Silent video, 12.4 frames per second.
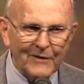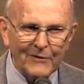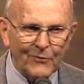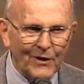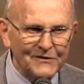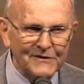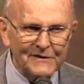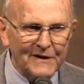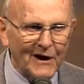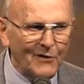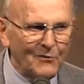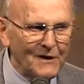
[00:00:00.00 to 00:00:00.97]
It wasn't
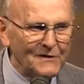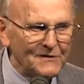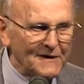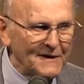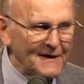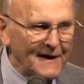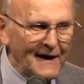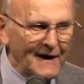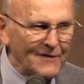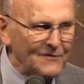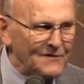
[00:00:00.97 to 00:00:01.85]
always in a cave.